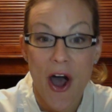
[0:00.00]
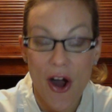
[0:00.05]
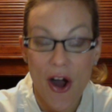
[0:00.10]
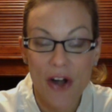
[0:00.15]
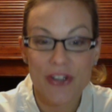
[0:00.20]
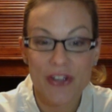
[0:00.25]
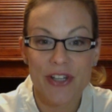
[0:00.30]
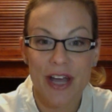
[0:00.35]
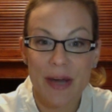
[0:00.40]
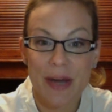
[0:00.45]

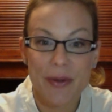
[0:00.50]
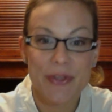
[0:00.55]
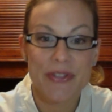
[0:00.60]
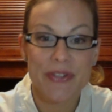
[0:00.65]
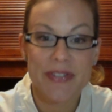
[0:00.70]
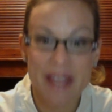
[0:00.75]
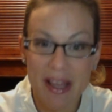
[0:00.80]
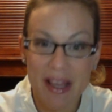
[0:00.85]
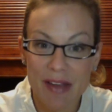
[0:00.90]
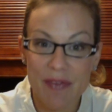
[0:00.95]
aren't
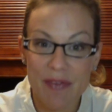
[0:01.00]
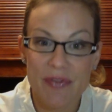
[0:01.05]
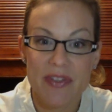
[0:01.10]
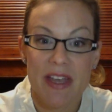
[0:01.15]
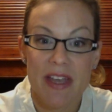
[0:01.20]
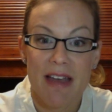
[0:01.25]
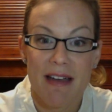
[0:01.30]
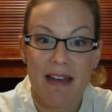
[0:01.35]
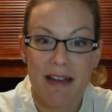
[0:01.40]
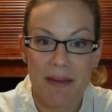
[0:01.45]

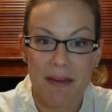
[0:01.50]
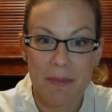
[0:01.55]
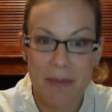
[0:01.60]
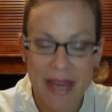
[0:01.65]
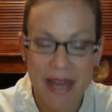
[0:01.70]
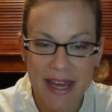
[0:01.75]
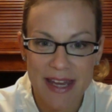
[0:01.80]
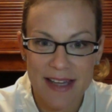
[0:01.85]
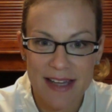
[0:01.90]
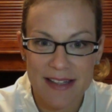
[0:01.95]
ourselves
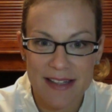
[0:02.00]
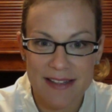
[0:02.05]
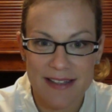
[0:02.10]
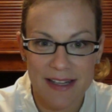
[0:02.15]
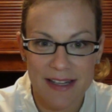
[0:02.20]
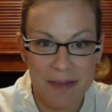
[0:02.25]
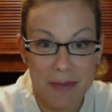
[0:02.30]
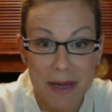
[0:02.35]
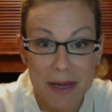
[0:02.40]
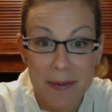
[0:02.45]

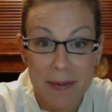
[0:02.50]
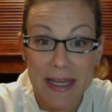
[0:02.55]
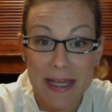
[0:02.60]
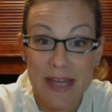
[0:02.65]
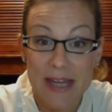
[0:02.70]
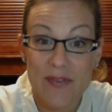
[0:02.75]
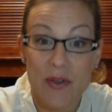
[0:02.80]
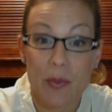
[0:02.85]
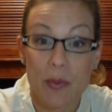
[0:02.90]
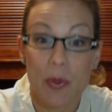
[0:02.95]
amazed and maybe
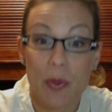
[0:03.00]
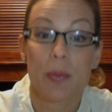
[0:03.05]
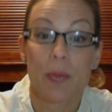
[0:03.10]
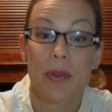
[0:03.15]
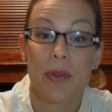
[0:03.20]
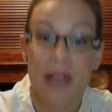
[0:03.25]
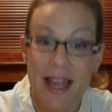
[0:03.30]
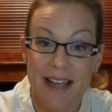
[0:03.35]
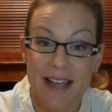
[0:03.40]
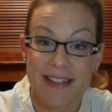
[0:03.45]
even
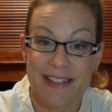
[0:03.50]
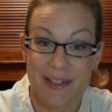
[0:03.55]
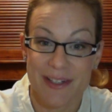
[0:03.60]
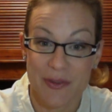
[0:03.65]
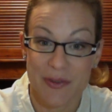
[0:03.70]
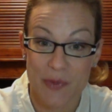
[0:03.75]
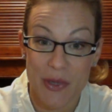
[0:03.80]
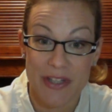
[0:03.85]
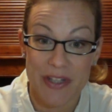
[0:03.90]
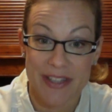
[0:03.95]
perplexed
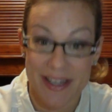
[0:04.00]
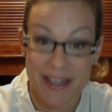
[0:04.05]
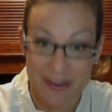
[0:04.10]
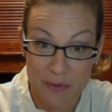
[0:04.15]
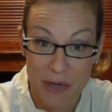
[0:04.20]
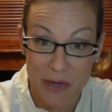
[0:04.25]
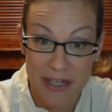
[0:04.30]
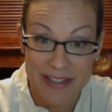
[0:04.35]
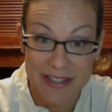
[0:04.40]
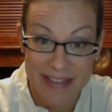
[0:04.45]
at what is